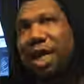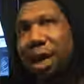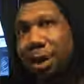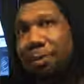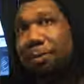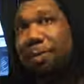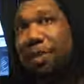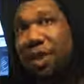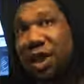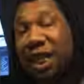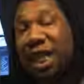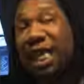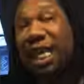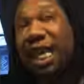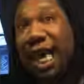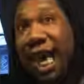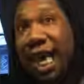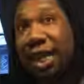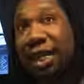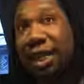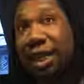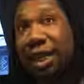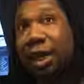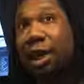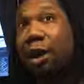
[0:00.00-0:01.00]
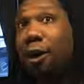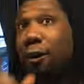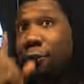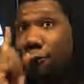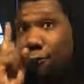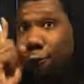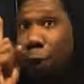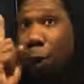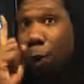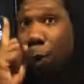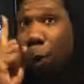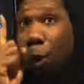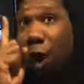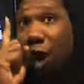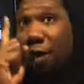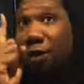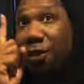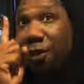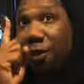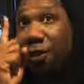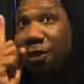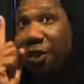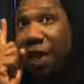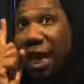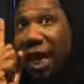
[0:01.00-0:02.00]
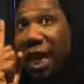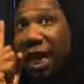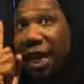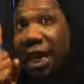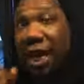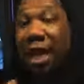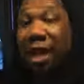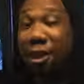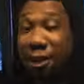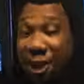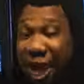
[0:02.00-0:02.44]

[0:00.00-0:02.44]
come together for one thing,